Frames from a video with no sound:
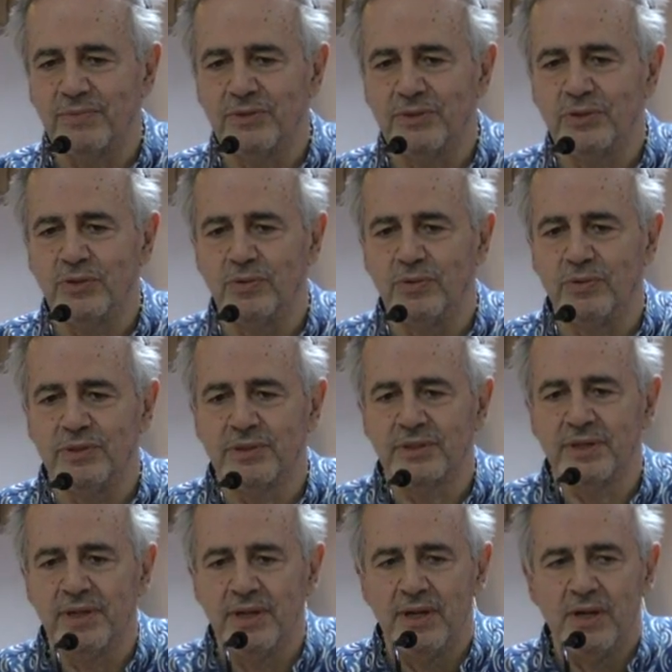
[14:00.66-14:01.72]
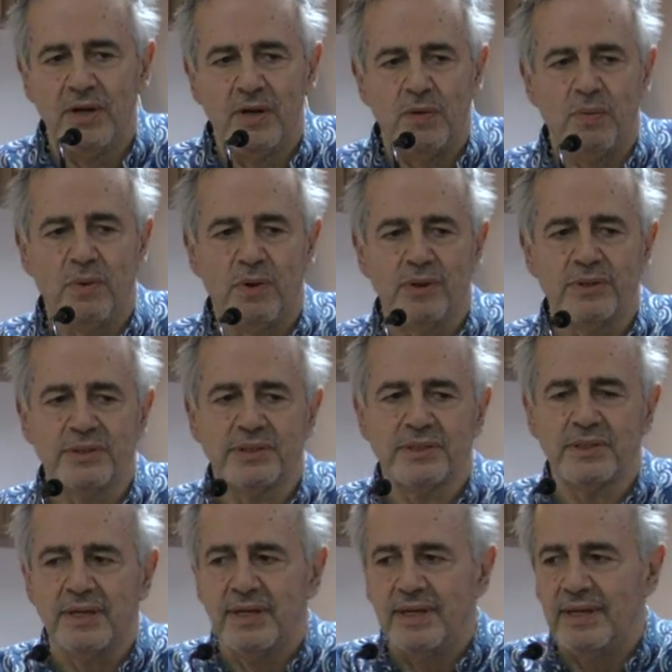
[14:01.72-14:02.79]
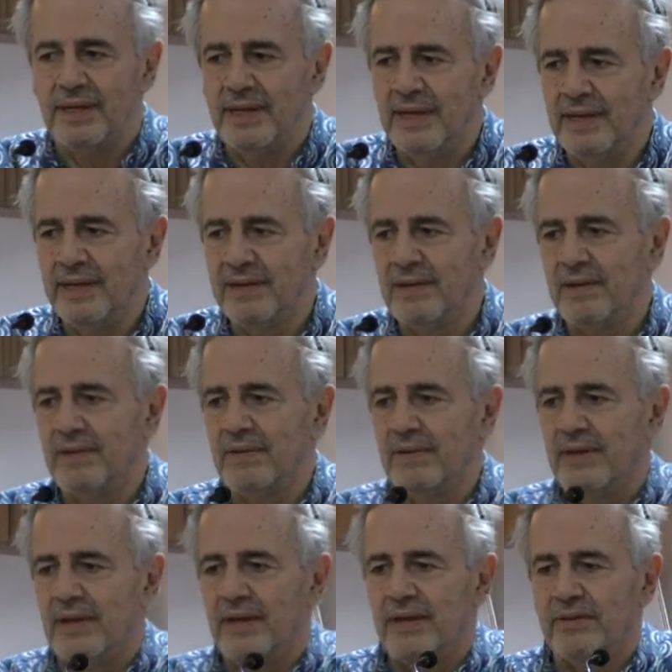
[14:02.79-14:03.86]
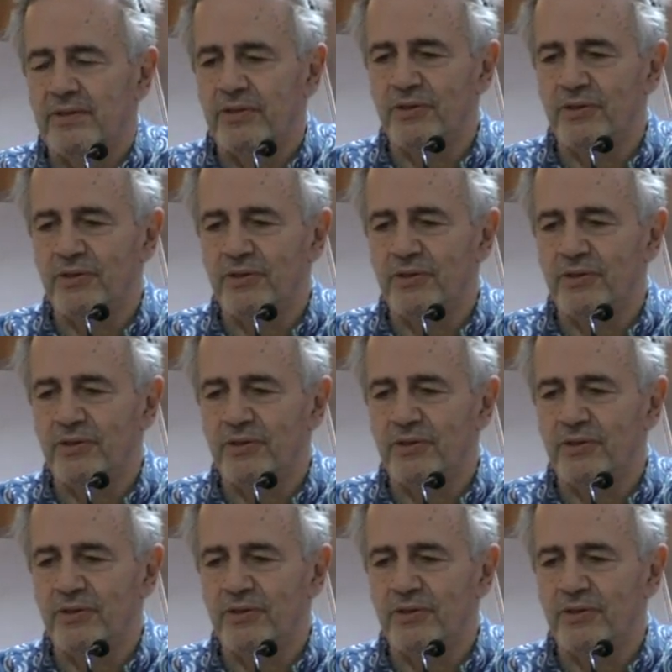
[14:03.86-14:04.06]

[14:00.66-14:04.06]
was used was in the